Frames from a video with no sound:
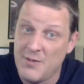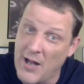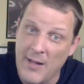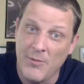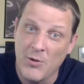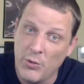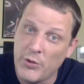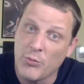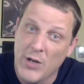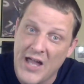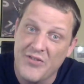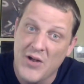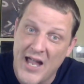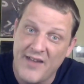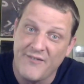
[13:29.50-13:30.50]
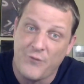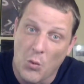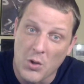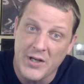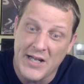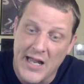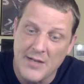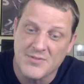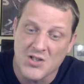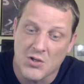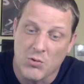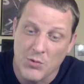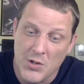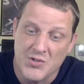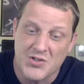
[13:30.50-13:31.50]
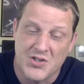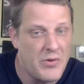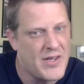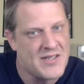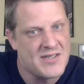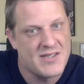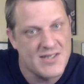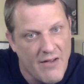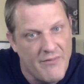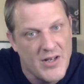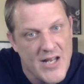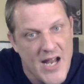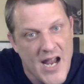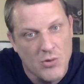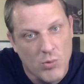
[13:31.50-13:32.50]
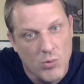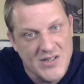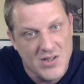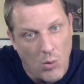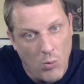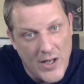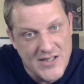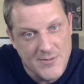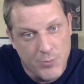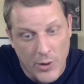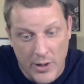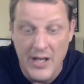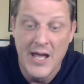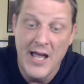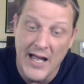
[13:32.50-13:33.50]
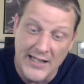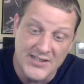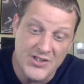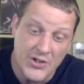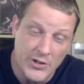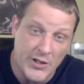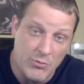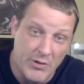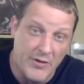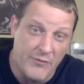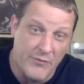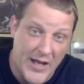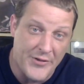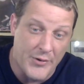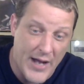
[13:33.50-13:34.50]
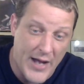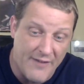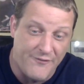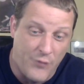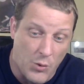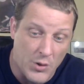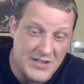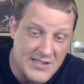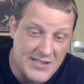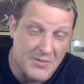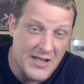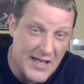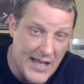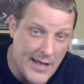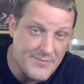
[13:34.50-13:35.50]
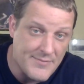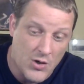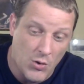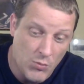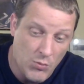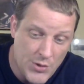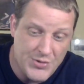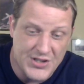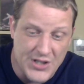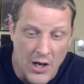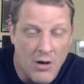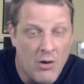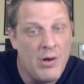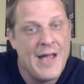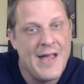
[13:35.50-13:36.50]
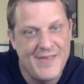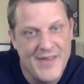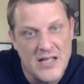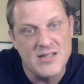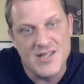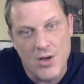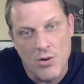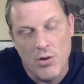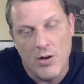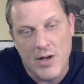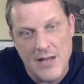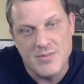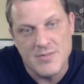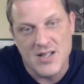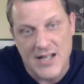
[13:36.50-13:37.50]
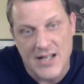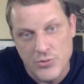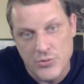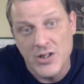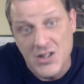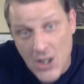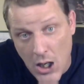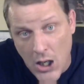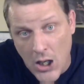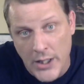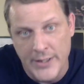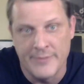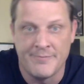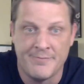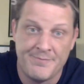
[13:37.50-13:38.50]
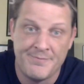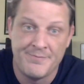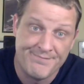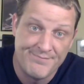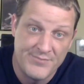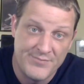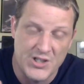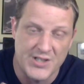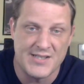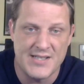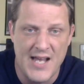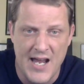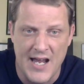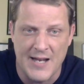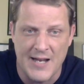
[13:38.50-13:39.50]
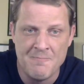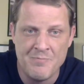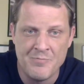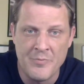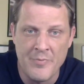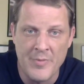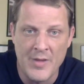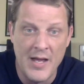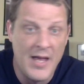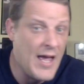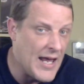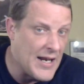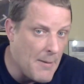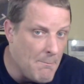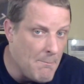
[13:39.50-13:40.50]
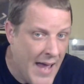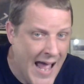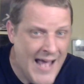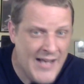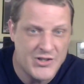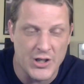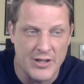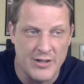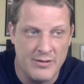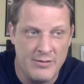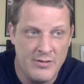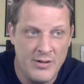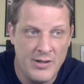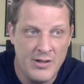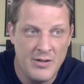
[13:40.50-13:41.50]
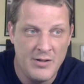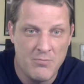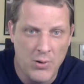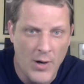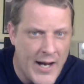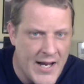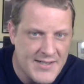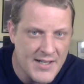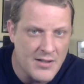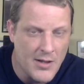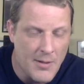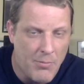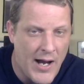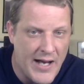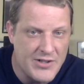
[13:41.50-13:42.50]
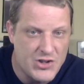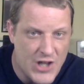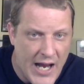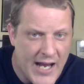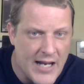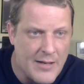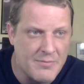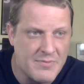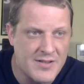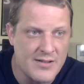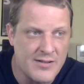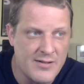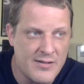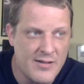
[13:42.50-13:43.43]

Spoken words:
probably would have rather had 40 games of Caruso than 78 of Russell Westbrook. And certainly would have rather had 40-something games of Caruso than 0 games of Kendrick Nunn. Just saying. And imagine praising LeBron James